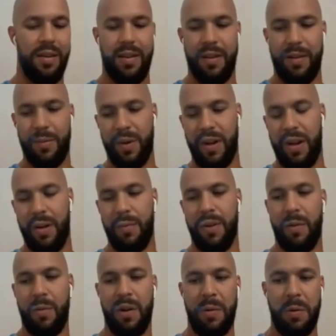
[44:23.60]
When I
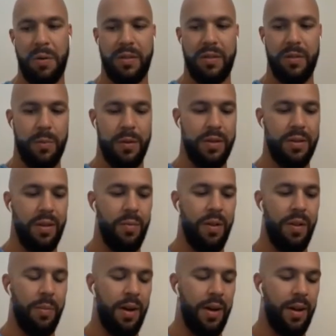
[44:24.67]
work with
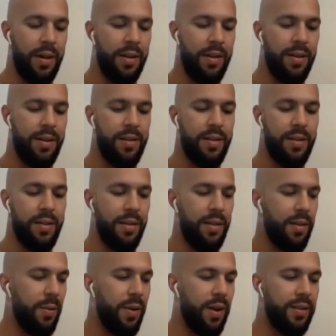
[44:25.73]
someone,
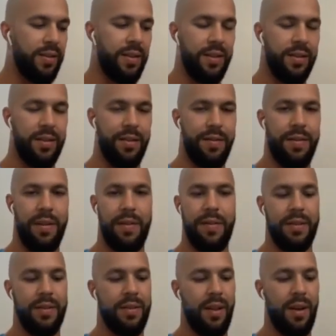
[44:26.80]
the way I see it is if
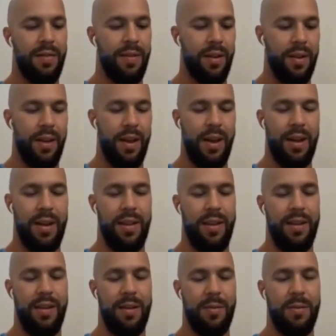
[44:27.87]
it's not a fuck yeah,
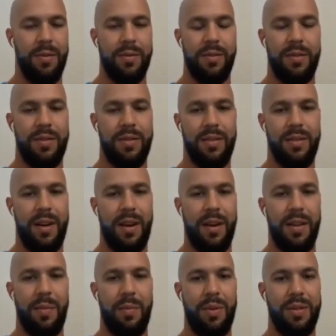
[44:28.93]
then I won't hire
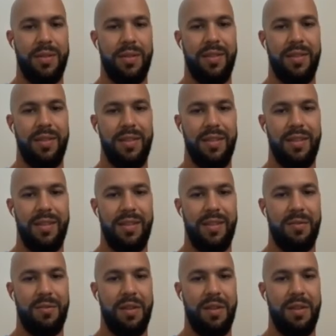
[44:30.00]
that person or I